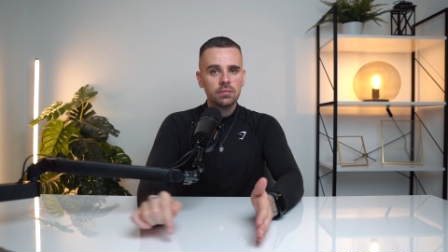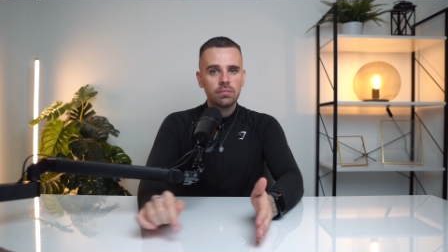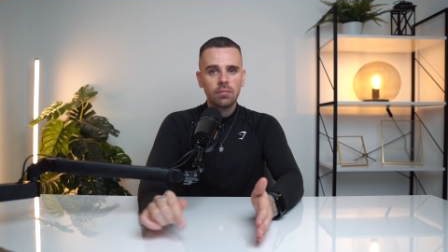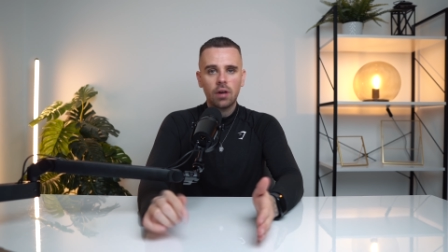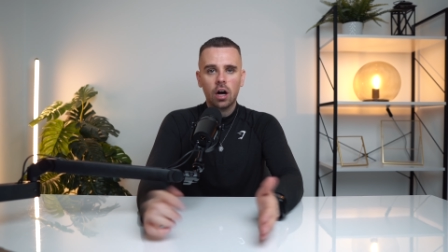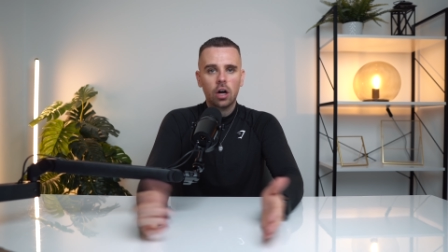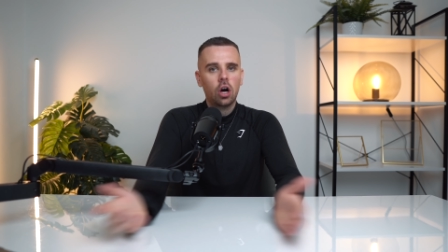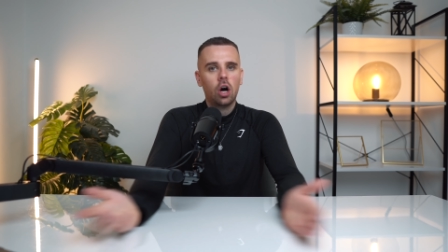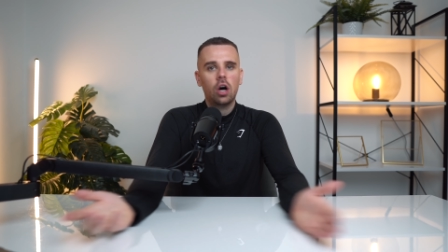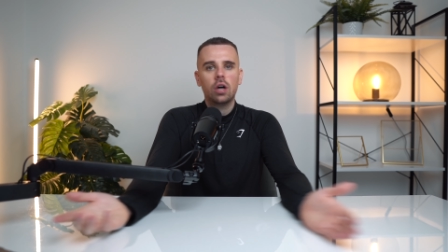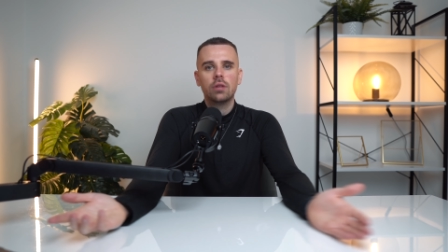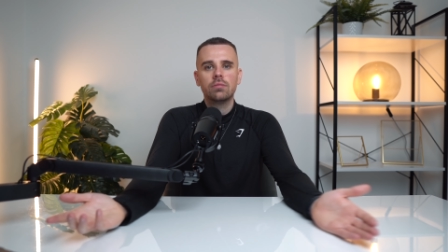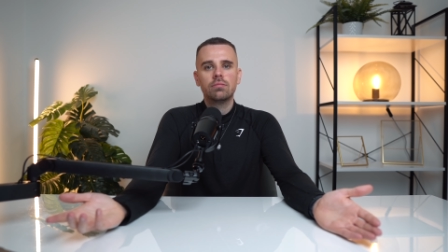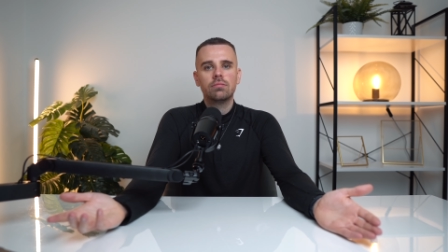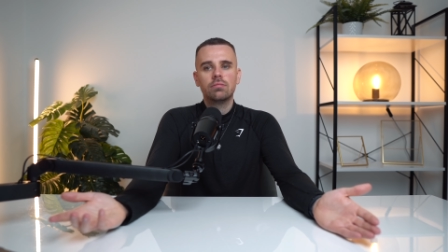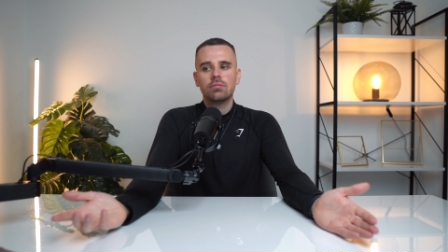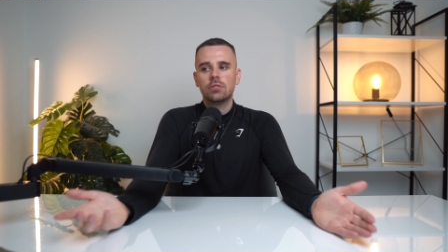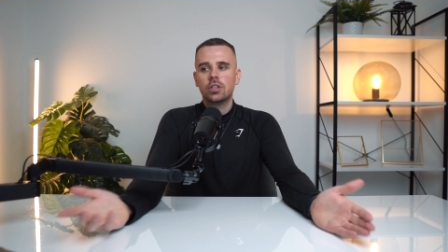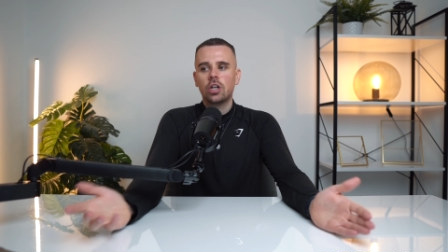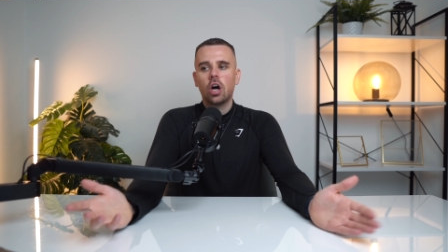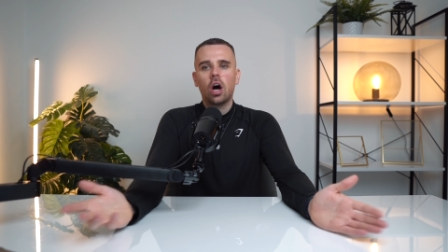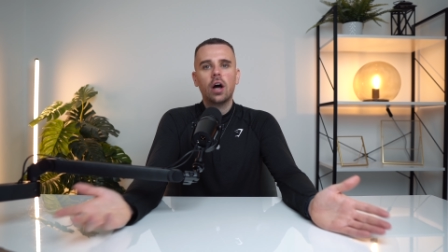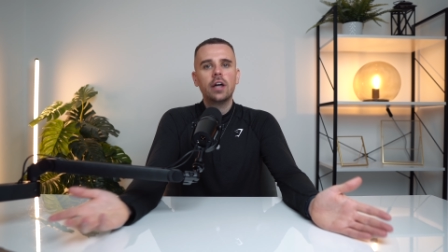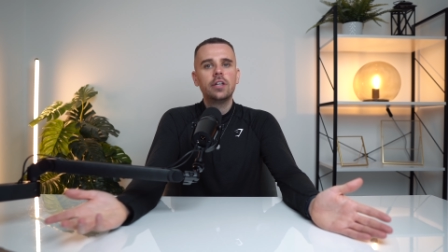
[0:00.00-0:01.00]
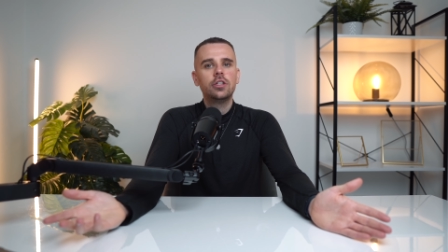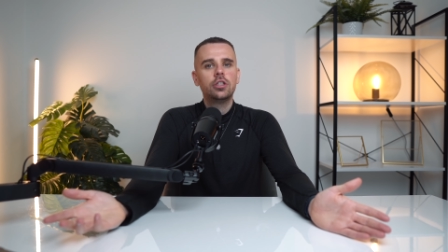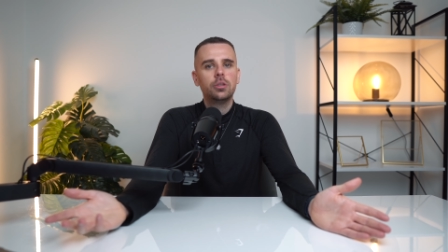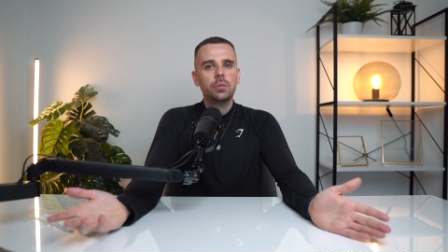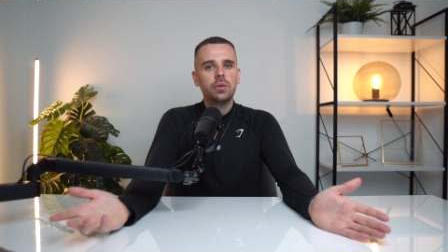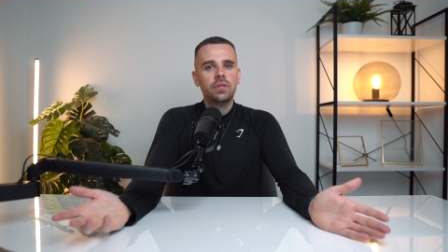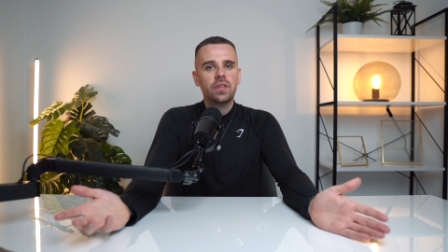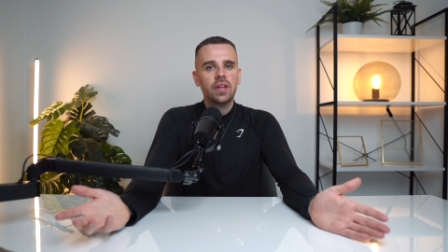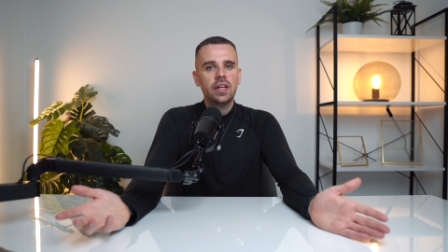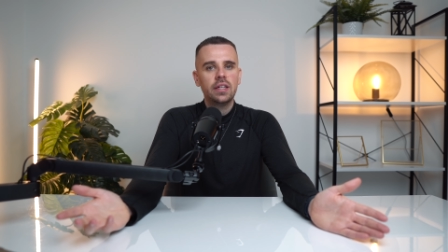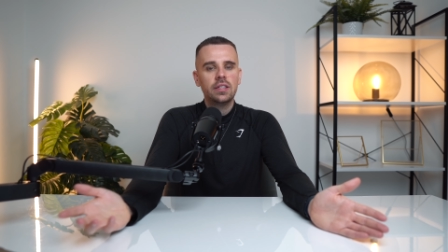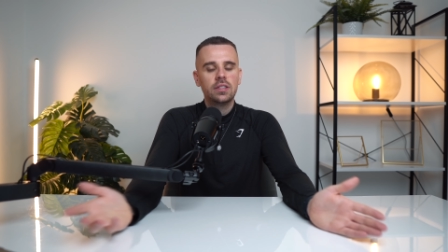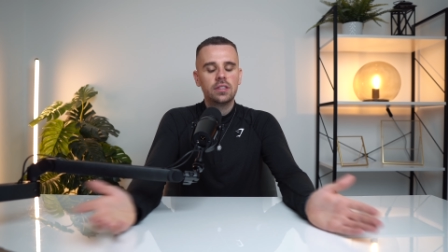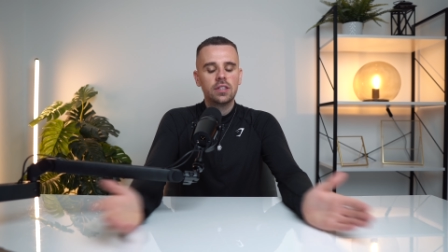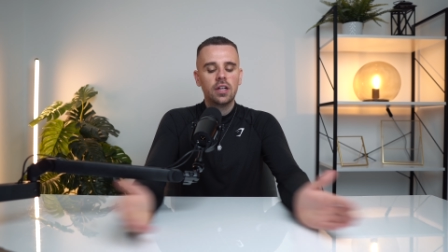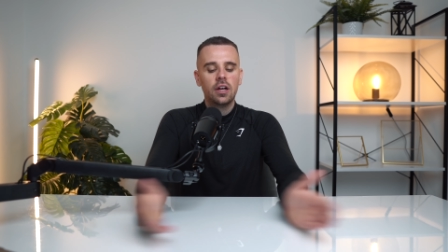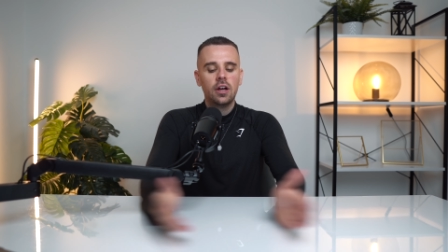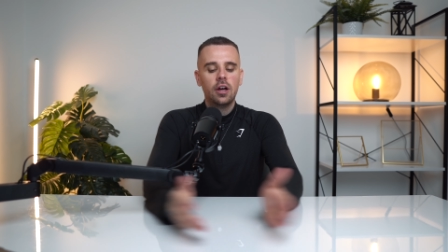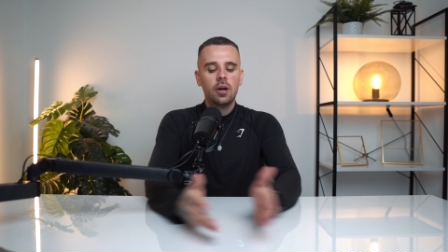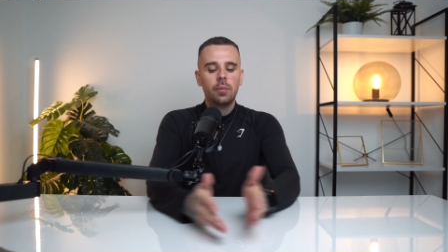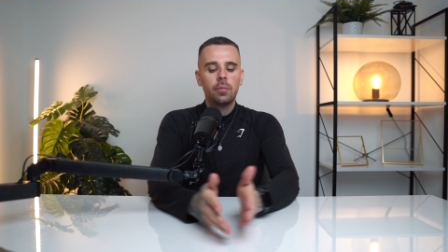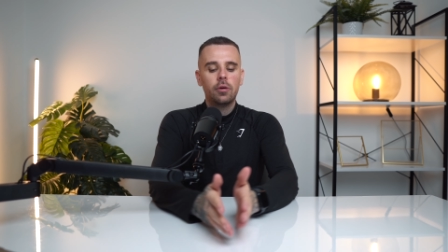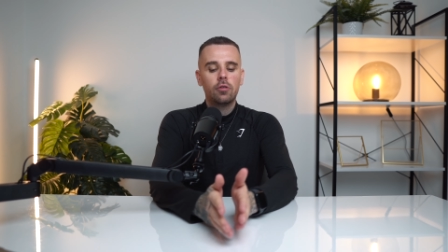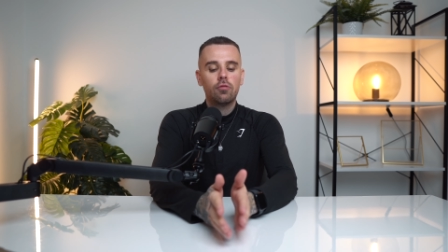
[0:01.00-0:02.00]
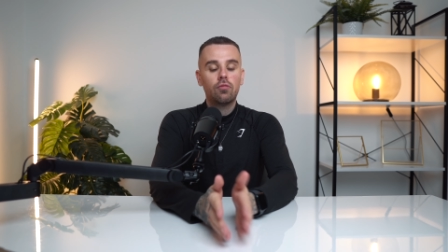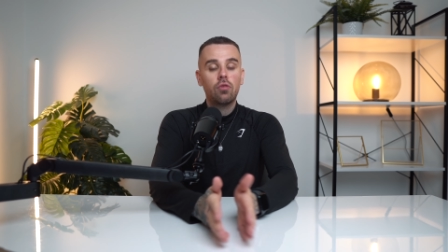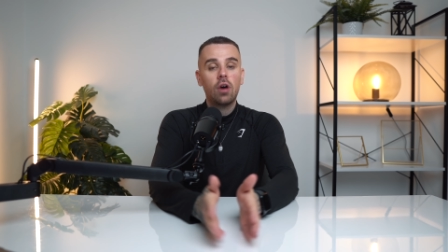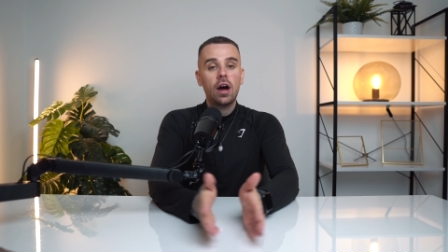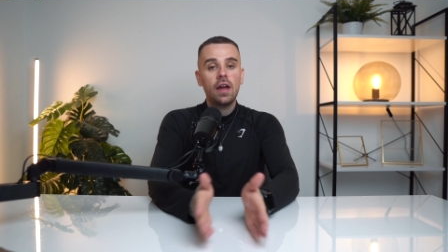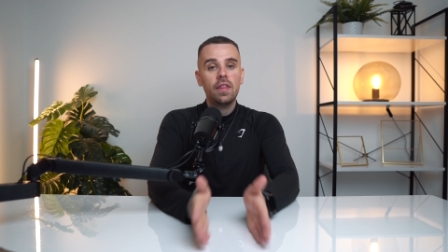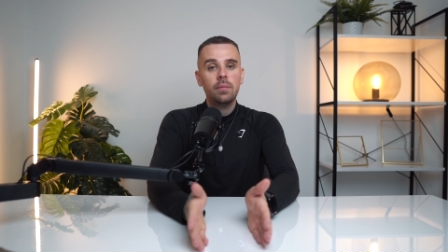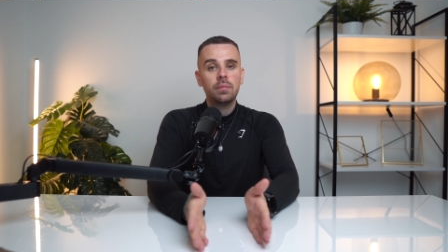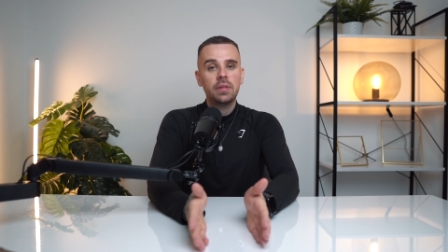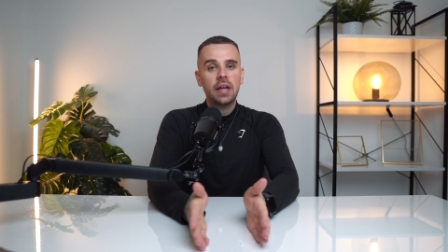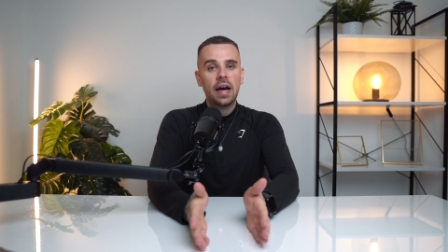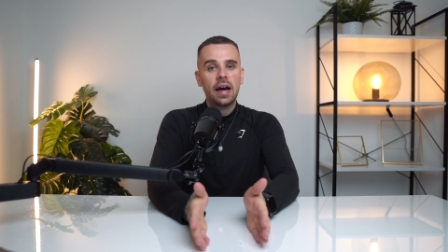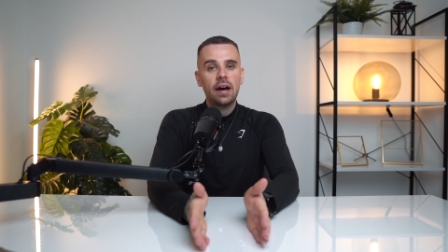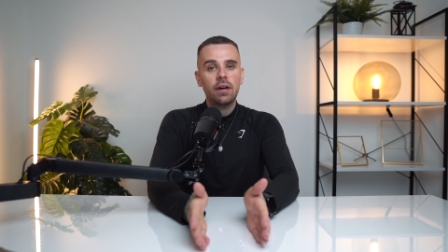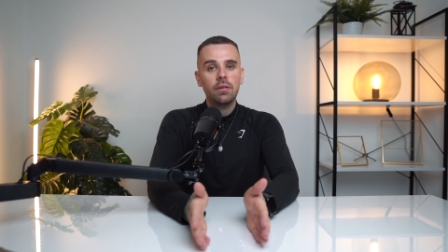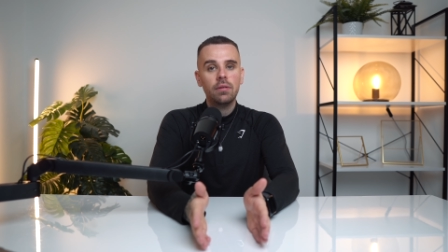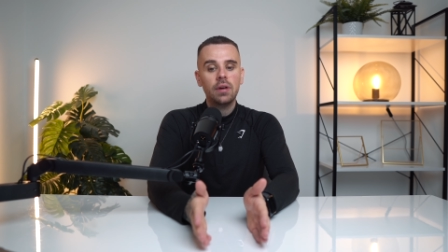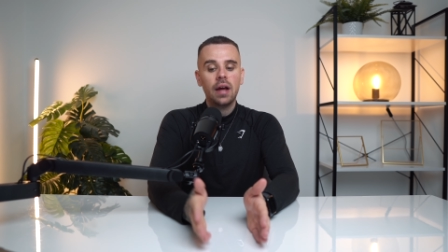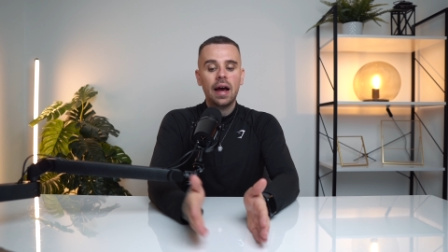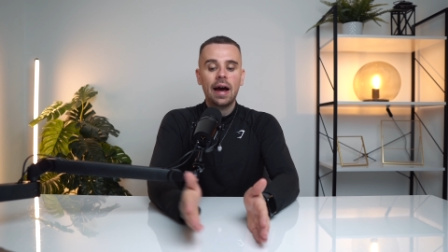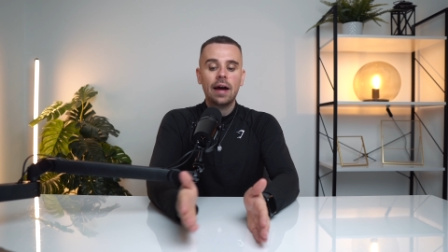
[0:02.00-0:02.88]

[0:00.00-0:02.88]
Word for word: I can't guide you with this, but write them down